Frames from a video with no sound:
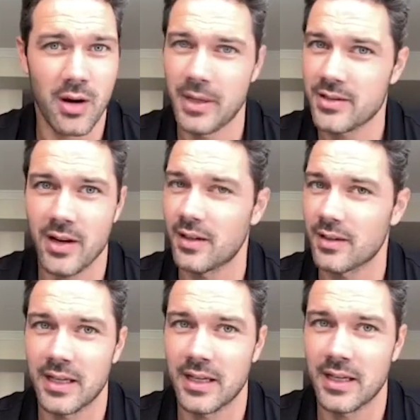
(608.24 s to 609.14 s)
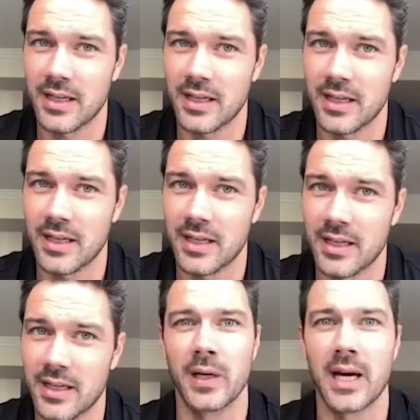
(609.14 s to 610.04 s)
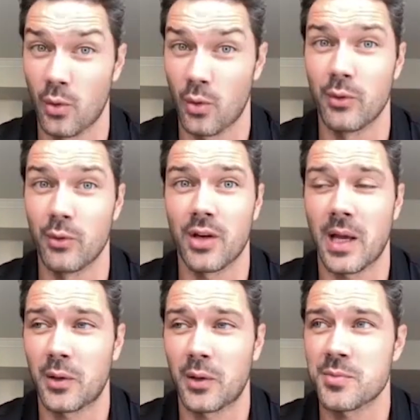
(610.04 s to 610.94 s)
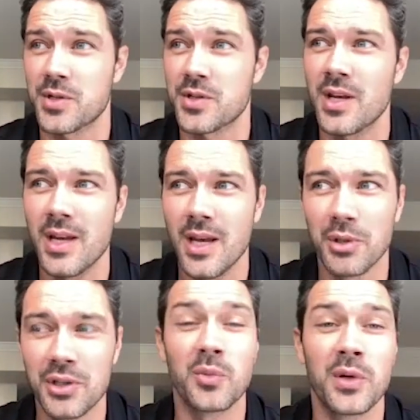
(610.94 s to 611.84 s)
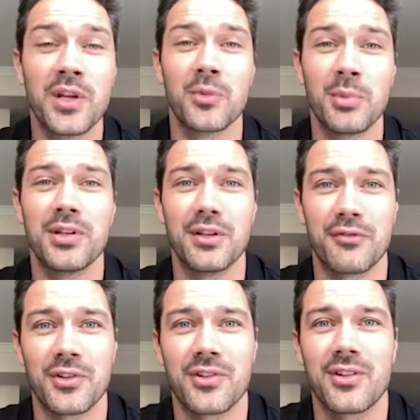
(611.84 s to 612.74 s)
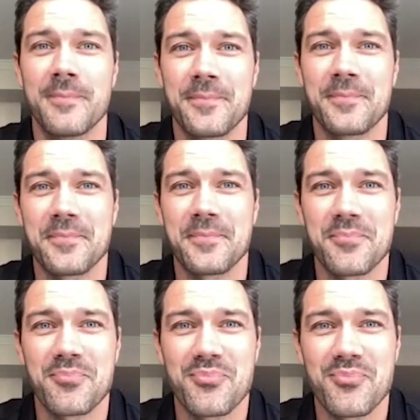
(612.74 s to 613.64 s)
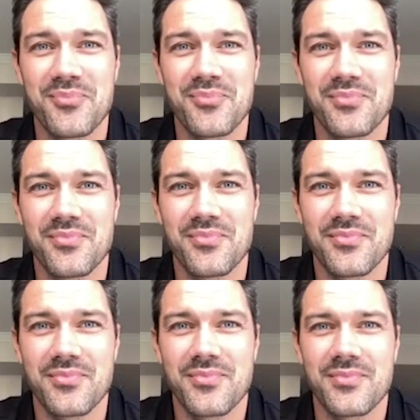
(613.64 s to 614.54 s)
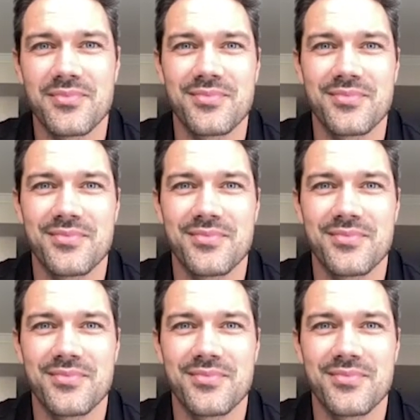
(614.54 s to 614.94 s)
in Hallmark yeah. universe. So I'm not trying to talk down on those festivals. It's a good thing we got them, or we would have lost yeah. a lot of Christmases. But this one is a bit different.